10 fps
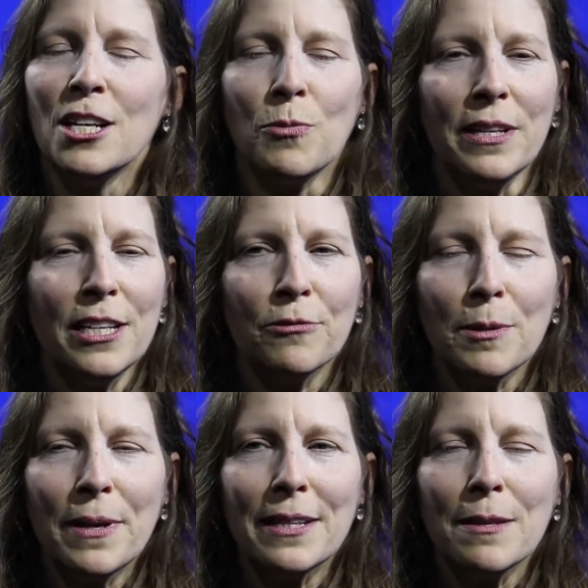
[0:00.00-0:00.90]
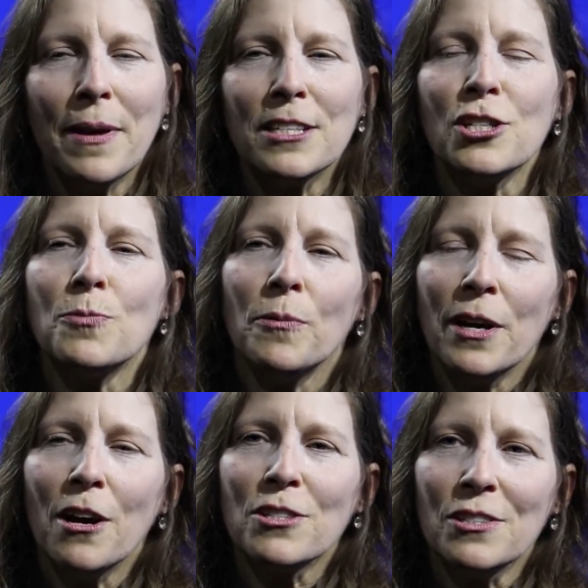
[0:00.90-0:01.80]
So we need to repeat the message, but
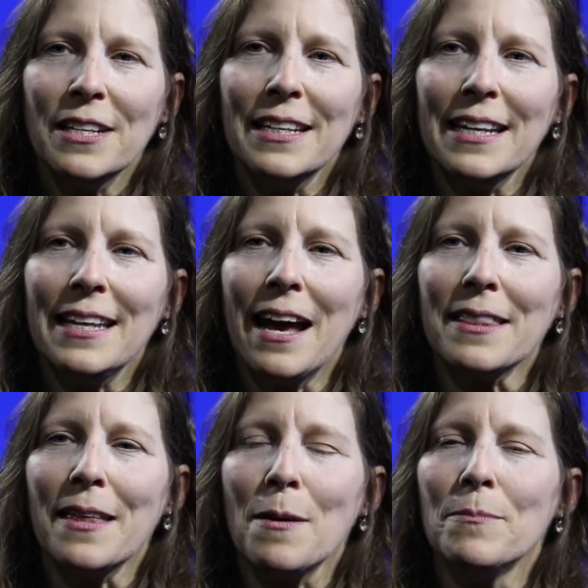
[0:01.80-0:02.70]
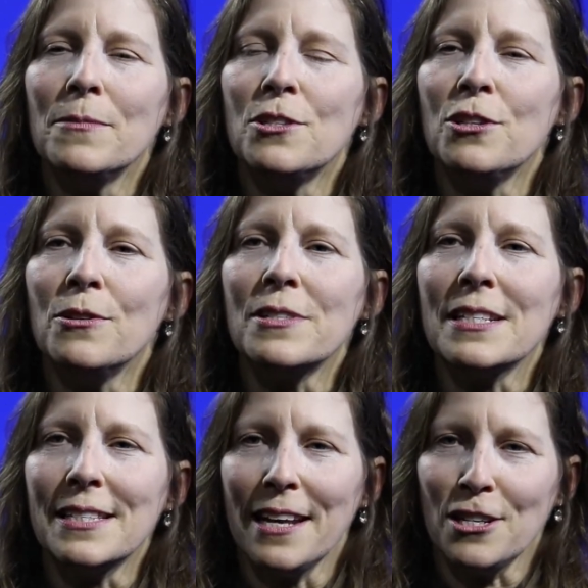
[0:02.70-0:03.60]
we also need to connect them to
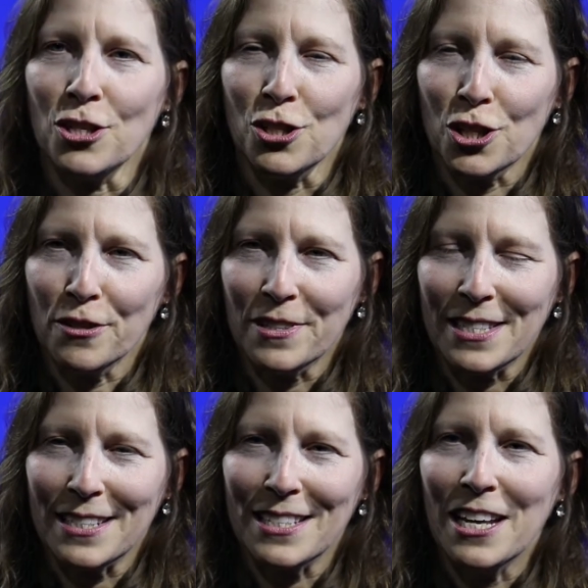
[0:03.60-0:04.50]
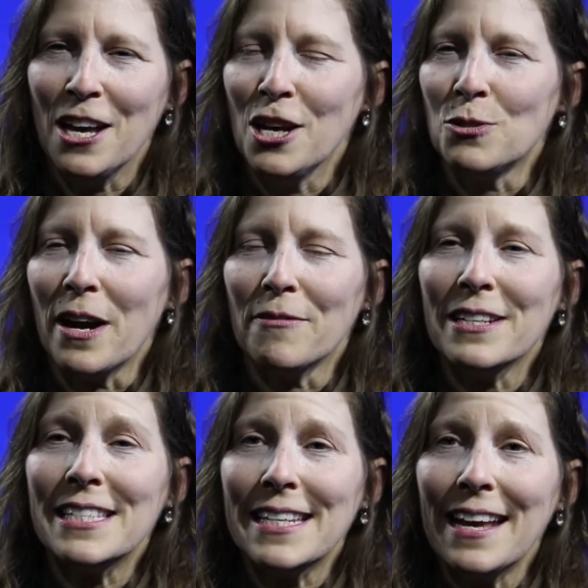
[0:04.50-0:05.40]
cessation services. So
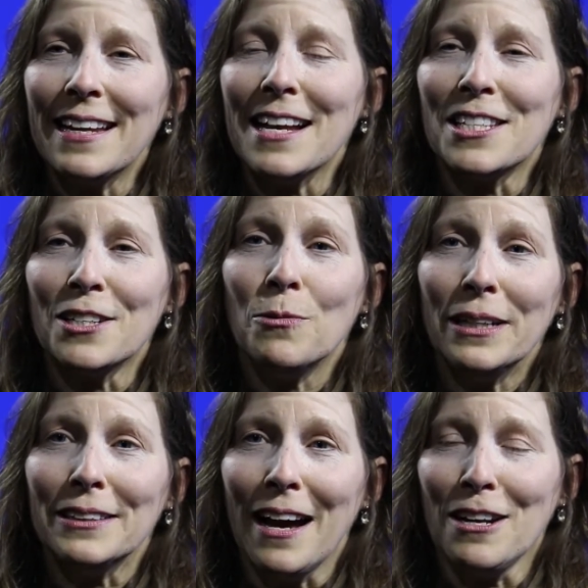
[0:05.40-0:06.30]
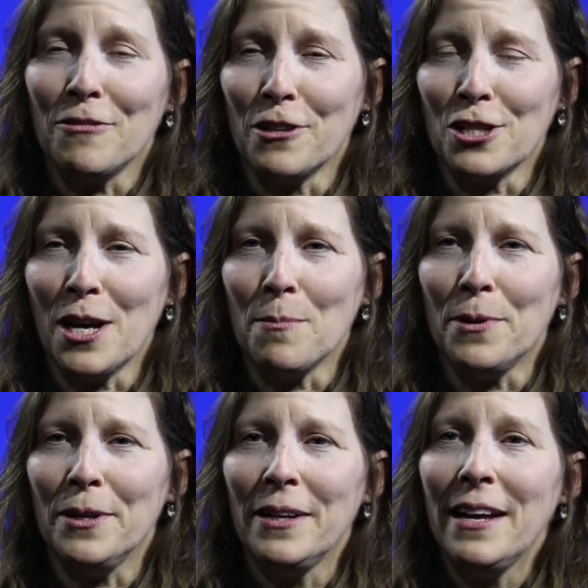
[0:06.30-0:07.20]
every state has a quit line, for
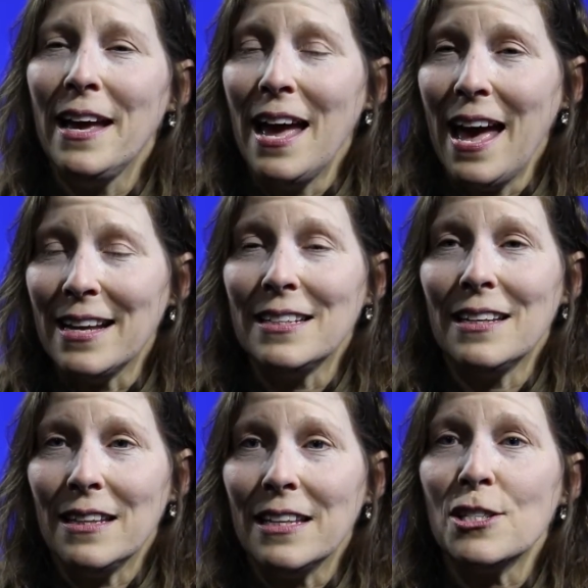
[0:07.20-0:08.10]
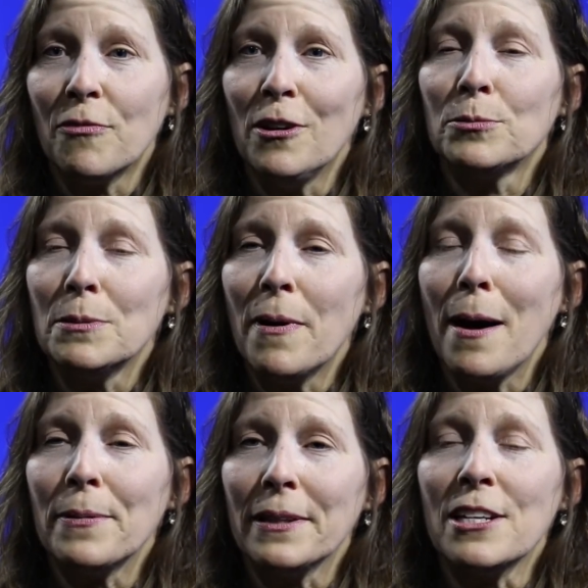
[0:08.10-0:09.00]
example, and these vulnerable
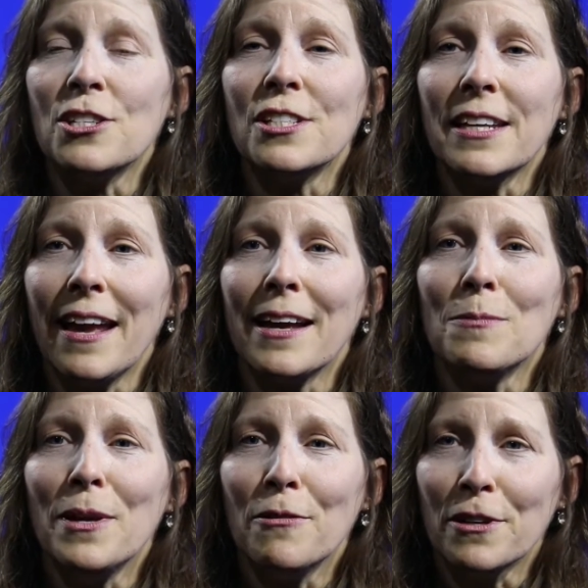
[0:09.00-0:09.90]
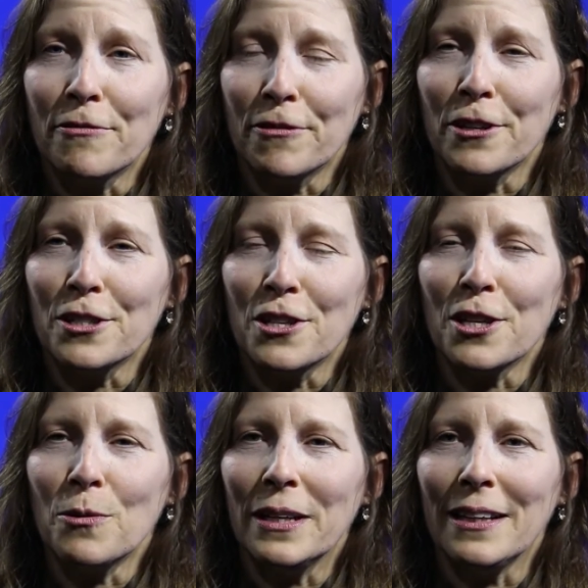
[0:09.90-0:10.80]
populations can be referred to
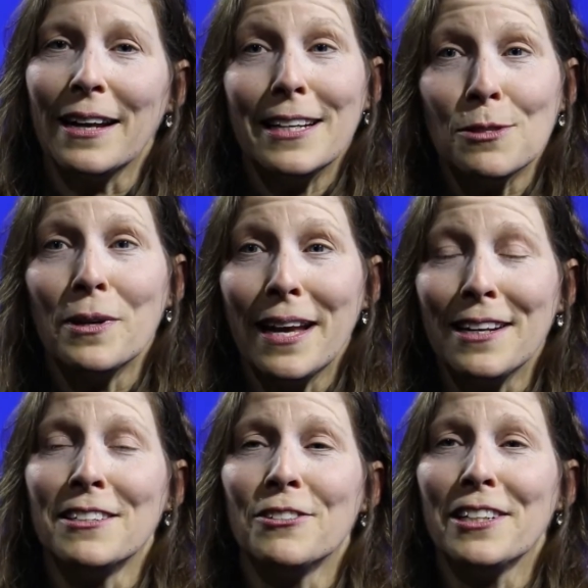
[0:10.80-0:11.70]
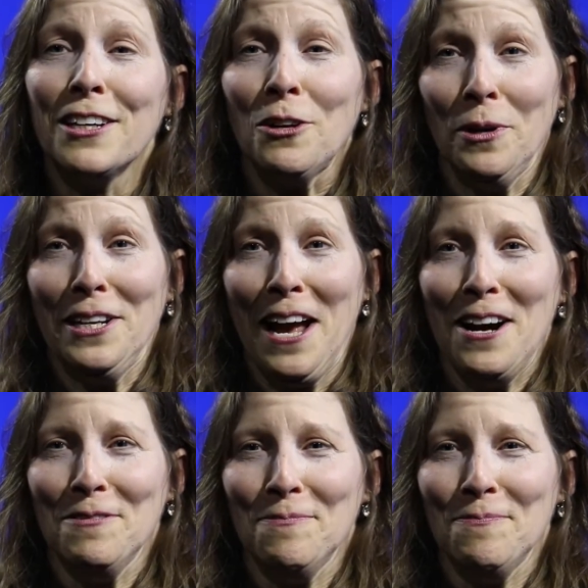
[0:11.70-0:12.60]
the quit line. It's 1 800 quit
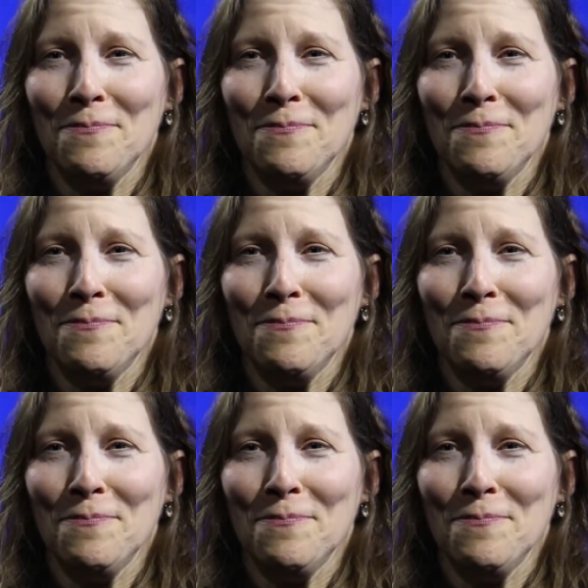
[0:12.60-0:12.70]
now.